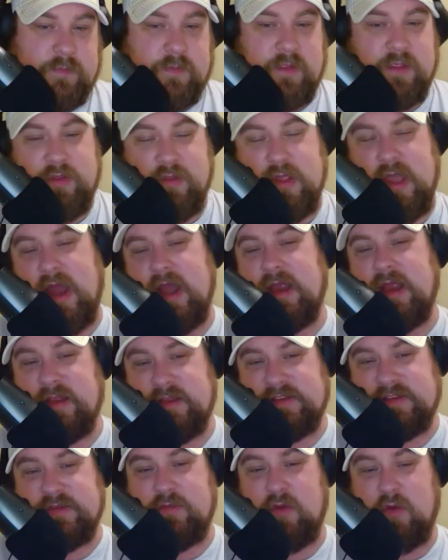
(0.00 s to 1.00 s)
you got to
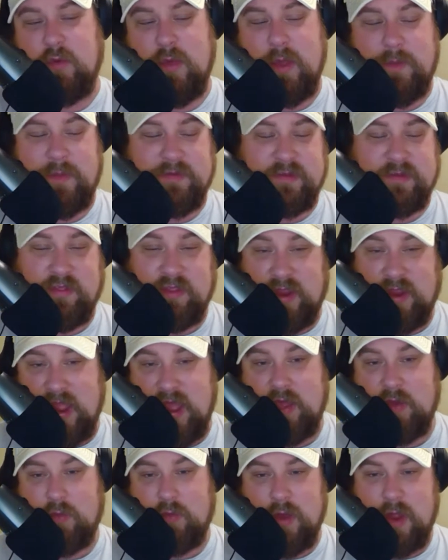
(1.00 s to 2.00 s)
get some more weapons. I think
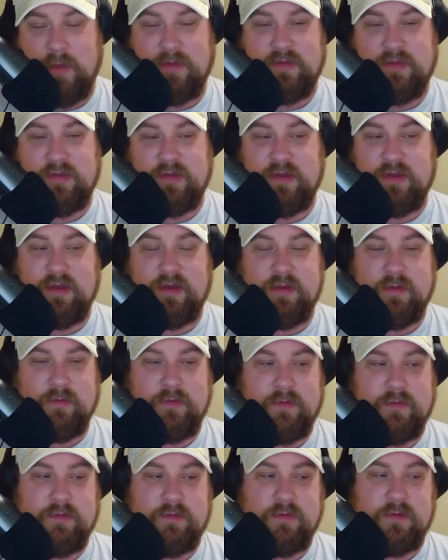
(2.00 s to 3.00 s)
Allen Robinson
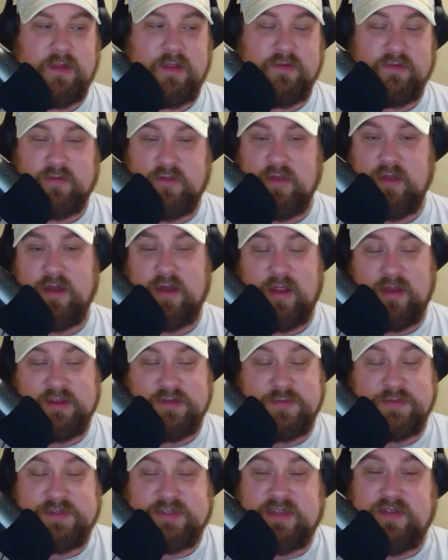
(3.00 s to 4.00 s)
is good. And
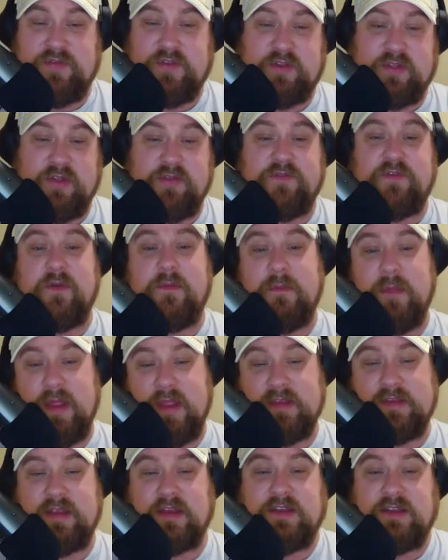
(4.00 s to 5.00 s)
specifically for me,
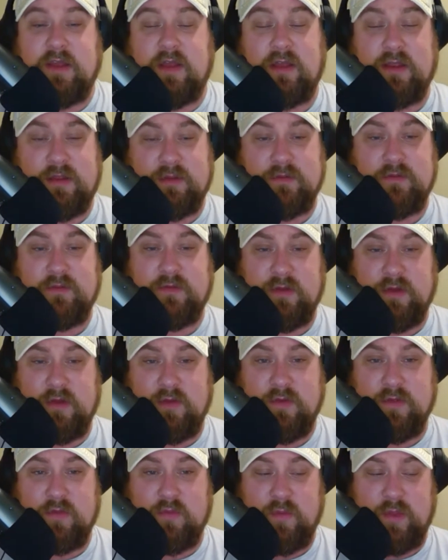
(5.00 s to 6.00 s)
as I talk, you know,
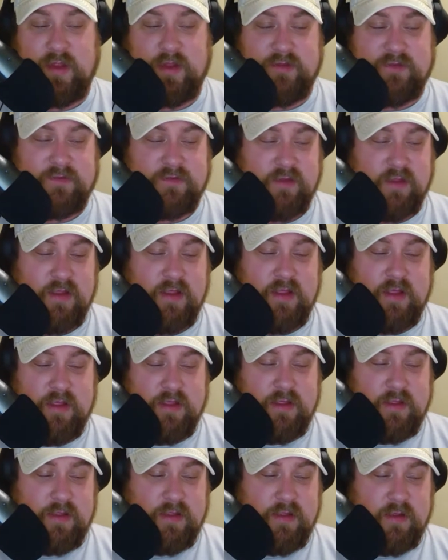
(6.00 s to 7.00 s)
with Wentz,
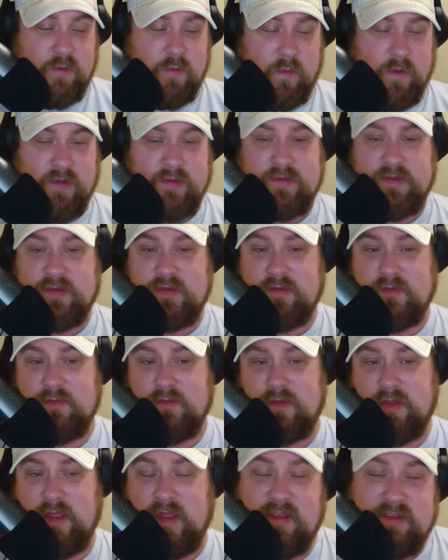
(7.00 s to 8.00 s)
Wentz
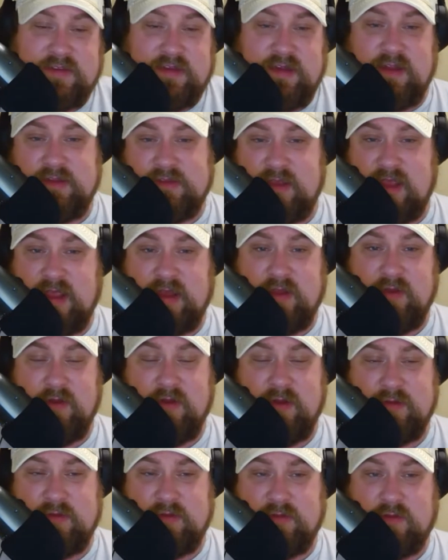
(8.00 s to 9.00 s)
isn't as
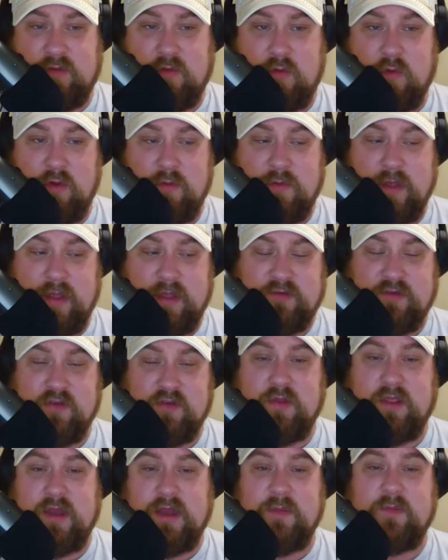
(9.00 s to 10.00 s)
accurate as other quarterbacks.
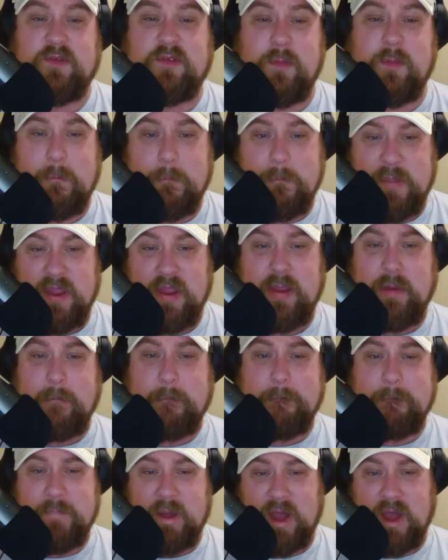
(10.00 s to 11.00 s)
You get him some big
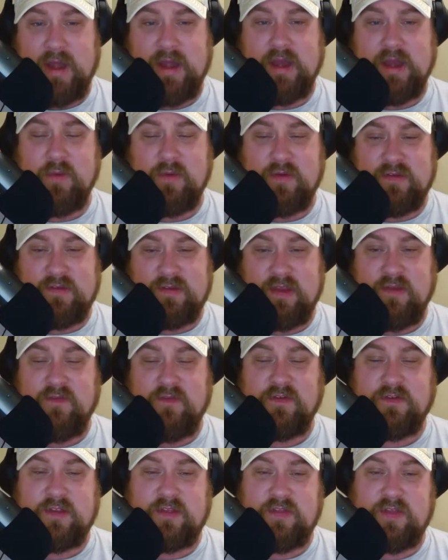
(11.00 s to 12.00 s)
body
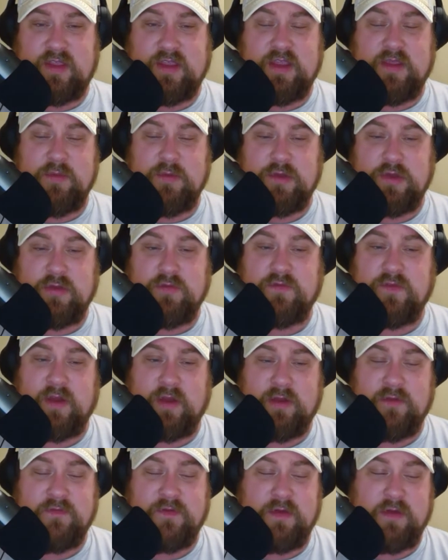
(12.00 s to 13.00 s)
receivers. I think he would do
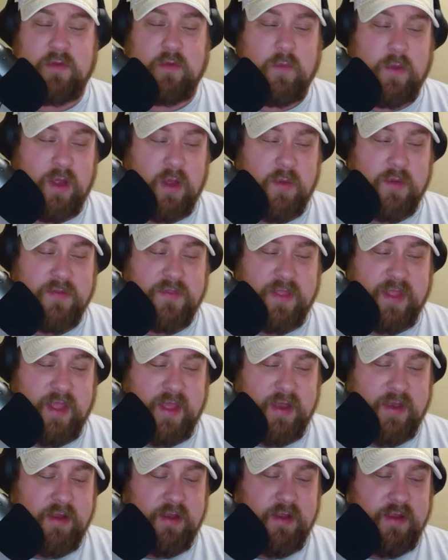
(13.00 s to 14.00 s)
very, very well with that.